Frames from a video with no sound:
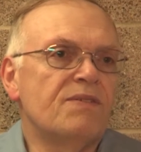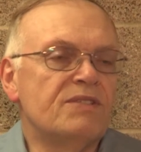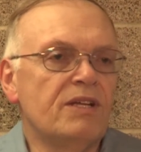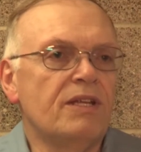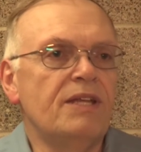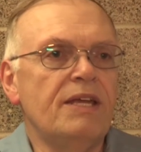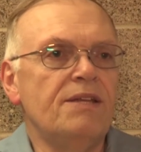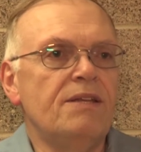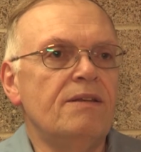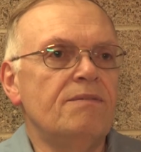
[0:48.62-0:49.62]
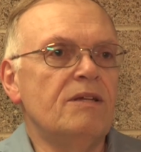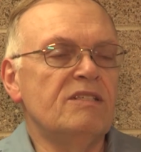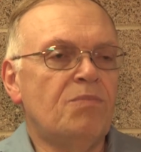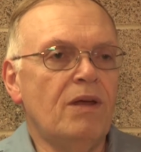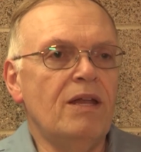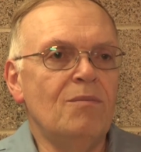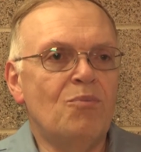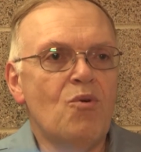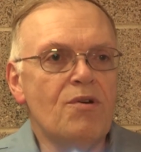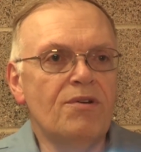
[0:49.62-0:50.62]
facility does play an
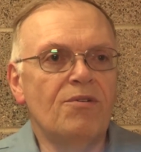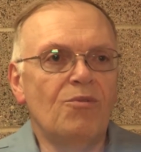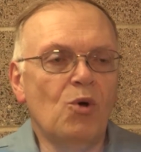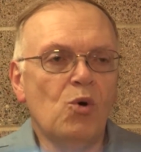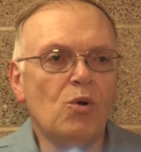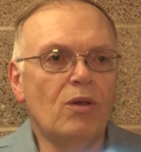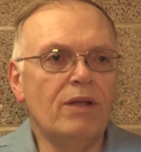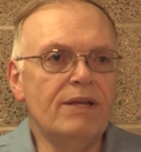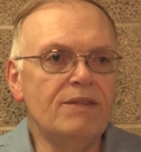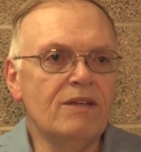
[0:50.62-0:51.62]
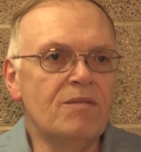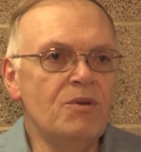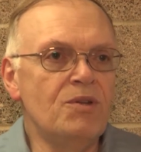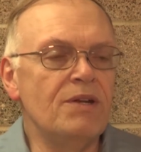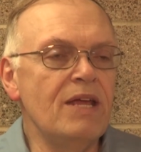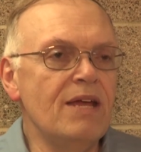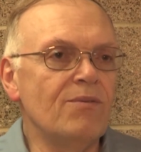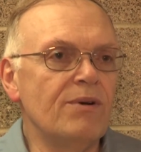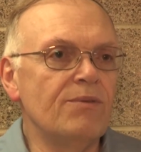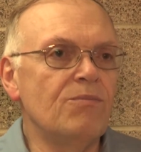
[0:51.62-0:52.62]
important role in the community.
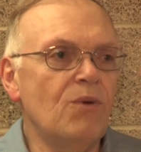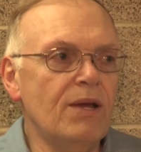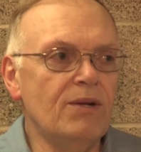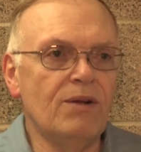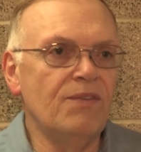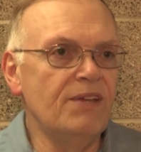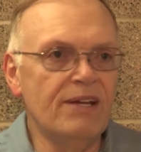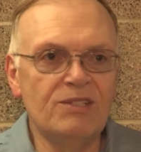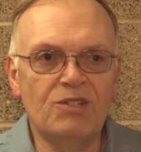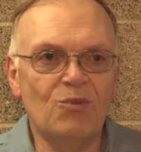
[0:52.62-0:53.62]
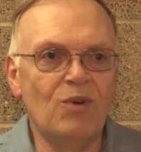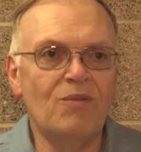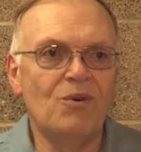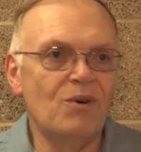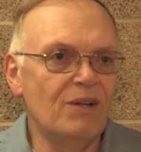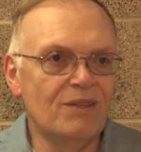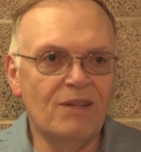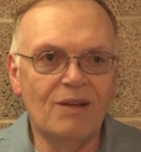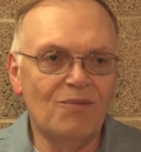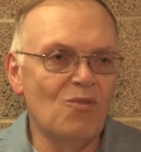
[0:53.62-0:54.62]
We're right on the edge of the river, at
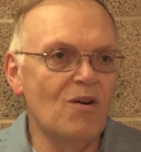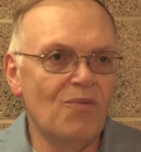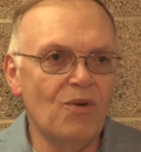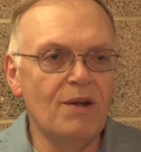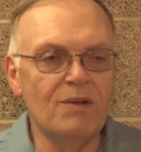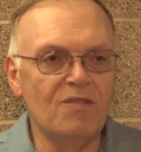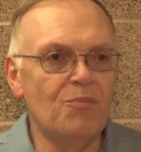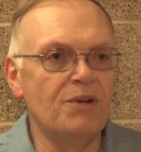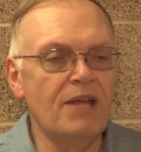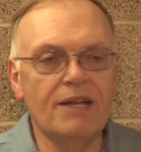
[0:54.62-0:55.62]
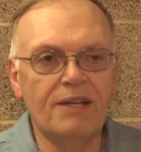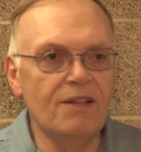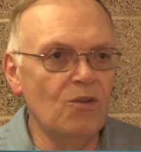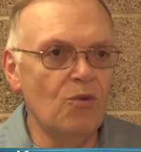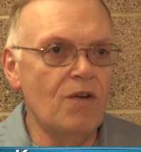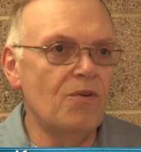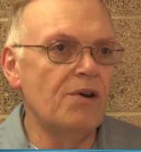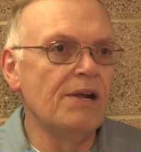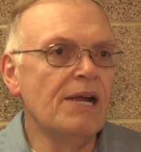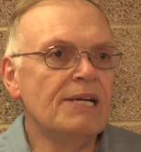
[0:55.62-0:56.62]
the forefront of protecting the river.